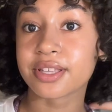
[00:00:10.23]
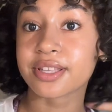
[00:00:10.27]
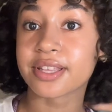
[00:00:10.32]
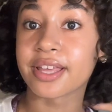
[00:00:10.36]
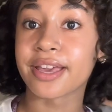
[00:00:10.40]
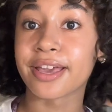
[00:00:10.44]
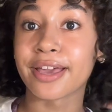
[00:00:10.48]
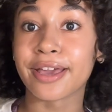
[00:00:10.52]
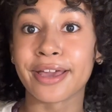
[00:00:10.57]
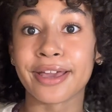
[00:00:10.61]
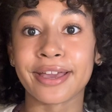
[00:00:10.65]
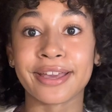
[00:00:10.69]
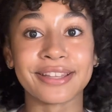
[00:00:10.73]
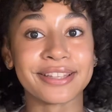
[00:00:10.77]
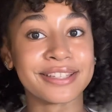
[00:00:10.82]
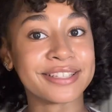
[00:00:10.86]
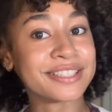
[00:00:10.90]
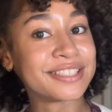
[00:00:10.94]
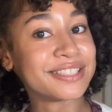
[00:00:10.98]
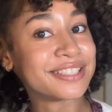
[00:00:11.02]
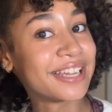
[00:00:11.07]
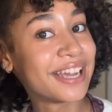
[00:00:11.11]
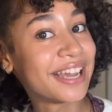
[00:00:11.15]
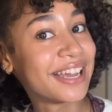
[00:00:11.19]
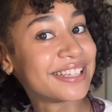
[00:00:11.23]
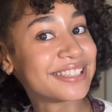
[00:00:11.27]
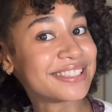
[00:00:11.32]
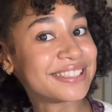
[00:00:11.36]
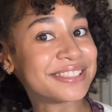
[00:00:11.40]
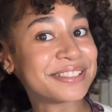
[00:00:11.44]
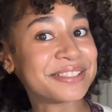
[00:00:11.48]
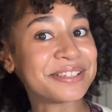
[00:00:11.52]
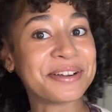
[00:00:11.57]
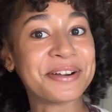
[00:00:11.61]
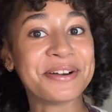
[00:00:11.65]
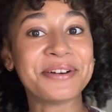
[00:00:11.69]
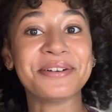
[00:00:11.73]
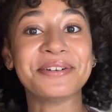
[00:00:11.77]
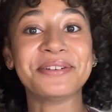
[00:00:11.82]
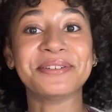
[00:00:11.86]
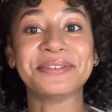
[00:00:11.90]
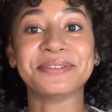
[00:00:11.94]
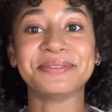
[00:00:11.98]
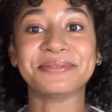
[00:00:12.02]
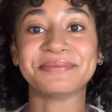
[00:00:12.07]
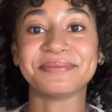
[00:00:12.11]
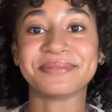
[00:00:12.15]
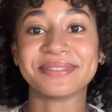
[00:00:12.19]
Okay, this is Jazzy.
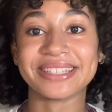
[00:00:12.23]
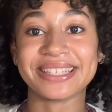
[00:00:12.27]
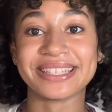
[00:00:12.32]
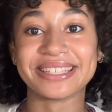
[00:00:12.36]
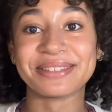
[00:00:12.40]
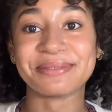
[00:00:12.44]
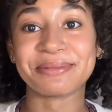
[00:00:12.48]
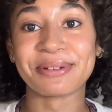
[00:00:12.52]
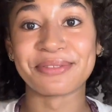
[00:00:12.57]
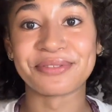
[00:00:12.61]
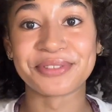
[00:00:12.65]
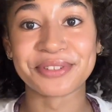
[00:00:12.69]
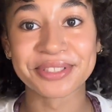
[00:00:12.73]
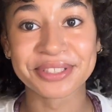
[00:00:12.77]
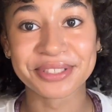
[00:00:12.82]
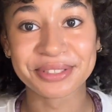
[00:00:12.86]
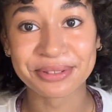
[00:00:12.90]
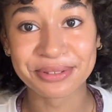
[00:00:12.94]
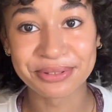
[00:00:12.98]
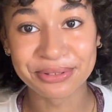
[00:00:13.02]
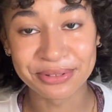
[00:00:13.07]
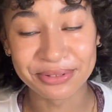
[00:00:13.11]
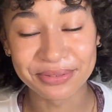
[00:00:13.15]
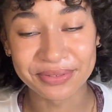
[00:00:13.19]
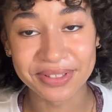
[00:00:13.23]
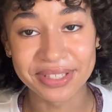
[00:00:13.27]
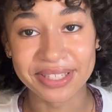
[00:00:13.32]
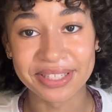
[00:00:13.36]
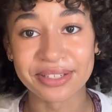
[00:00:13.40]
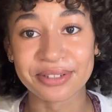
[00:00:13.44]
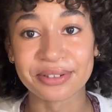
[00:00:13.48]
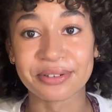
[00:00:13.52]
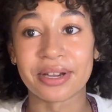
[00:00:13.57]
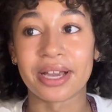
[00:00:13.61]
This is my first YouTube video.